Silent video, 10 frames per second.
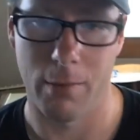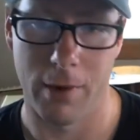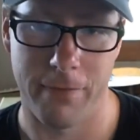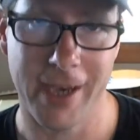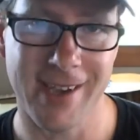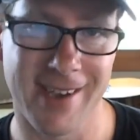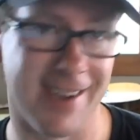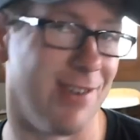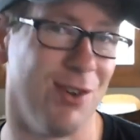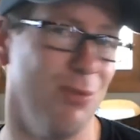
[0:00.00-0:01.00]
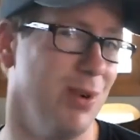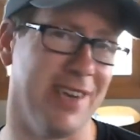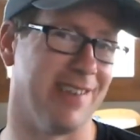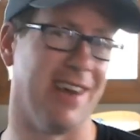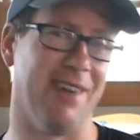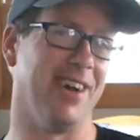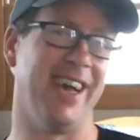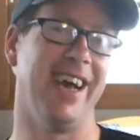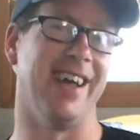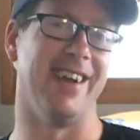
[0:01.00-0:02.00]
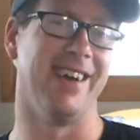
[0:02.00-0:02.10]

well, if I can get two weeks out of a head,